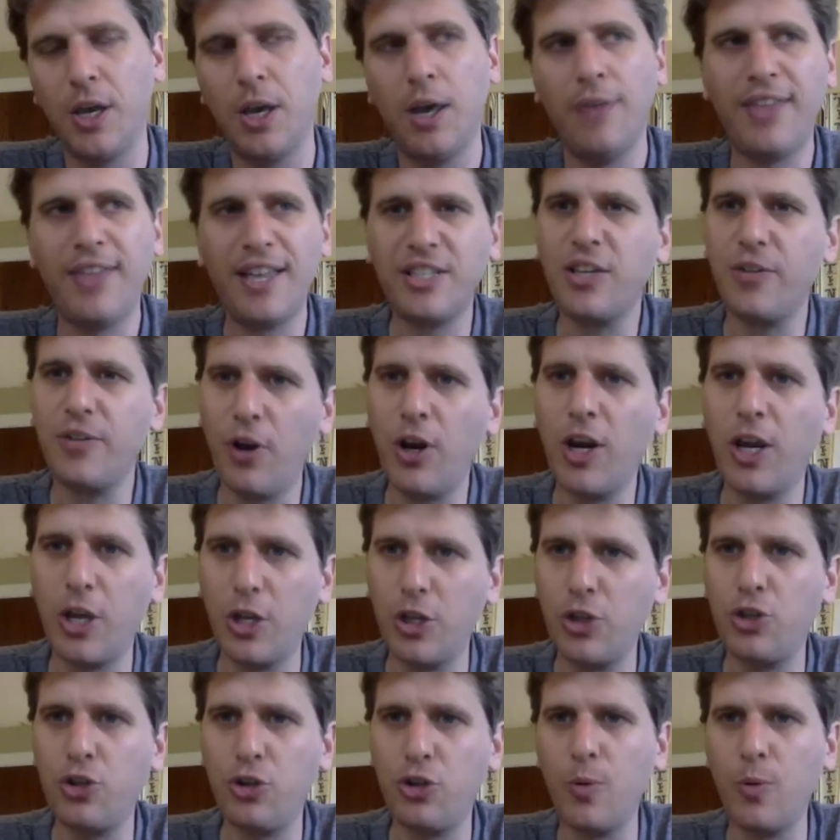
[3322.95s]
That's a very
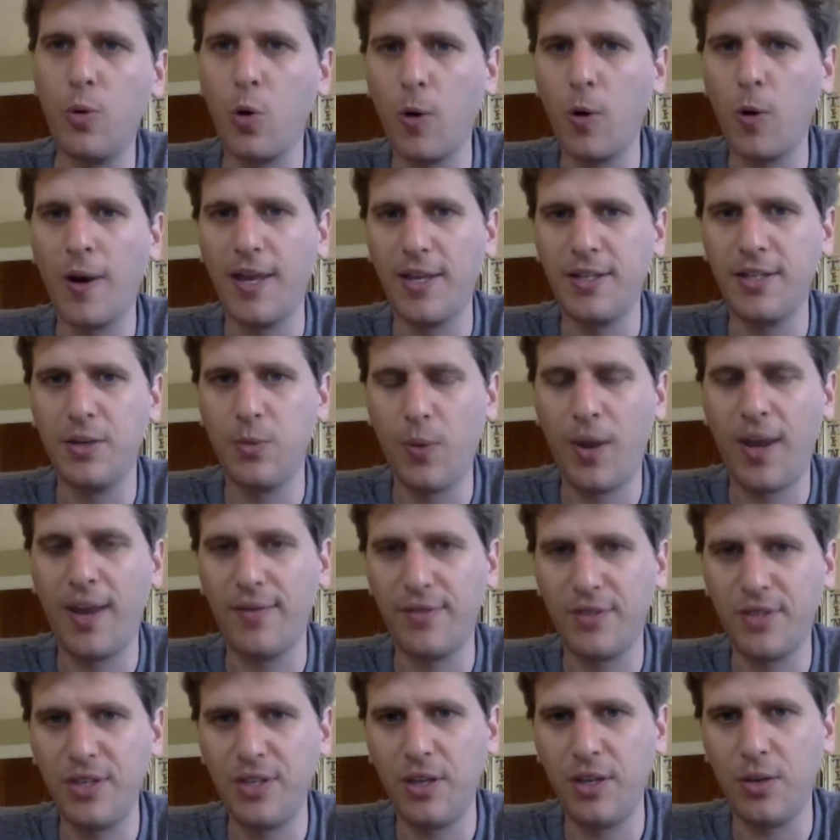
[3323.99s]
consumer-oriented way of
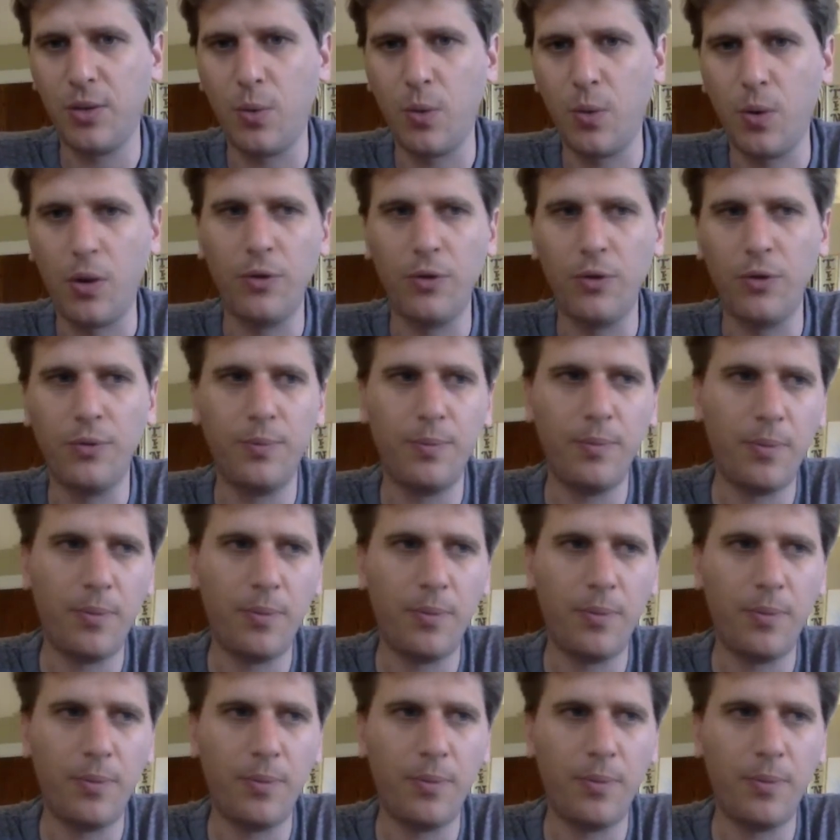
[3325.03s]
seeing the world.